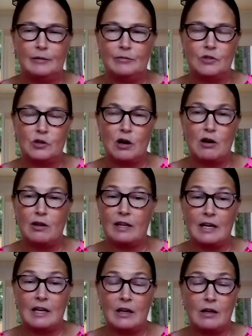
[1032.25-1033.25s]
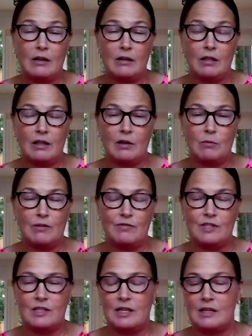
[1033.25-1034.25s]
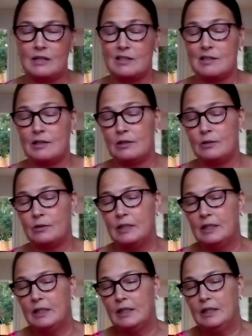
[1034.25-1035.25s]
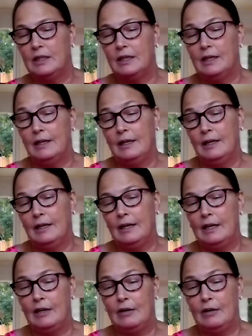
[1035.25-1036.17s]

stronger than anything we've seen. So, I